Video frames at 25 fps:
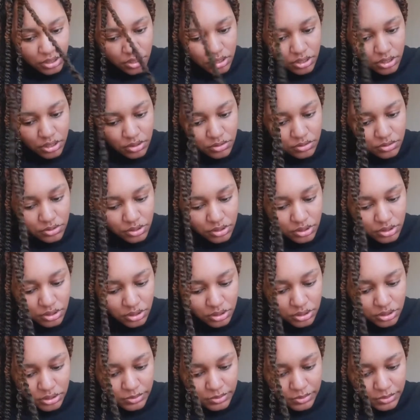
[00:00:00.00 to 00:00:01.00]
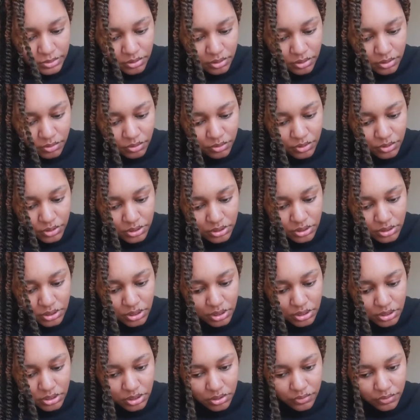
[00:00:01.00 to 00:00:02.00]
close, and as you know, you can
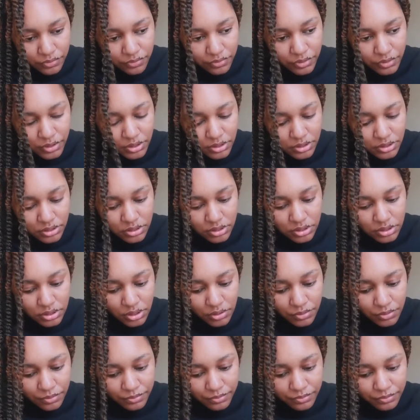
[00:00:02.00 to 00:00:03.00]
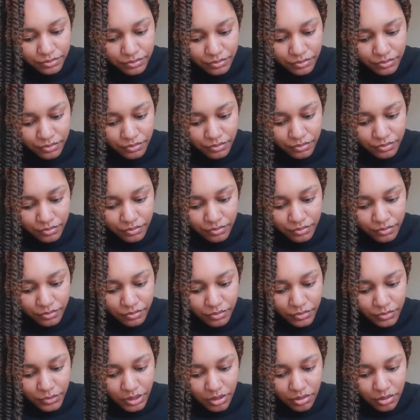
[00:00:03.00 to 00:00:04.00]
see it's in the front. So
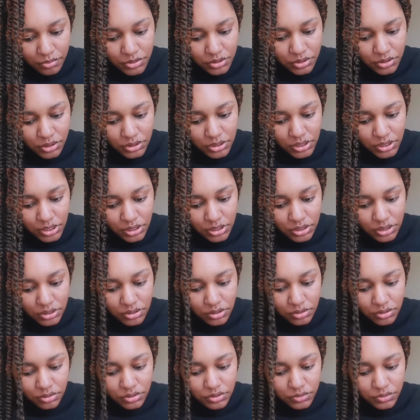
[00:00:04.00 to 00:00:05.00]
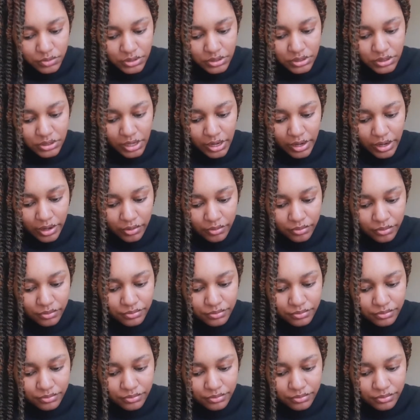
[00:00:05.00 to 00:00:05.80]
I'm just going to take this whole twist out.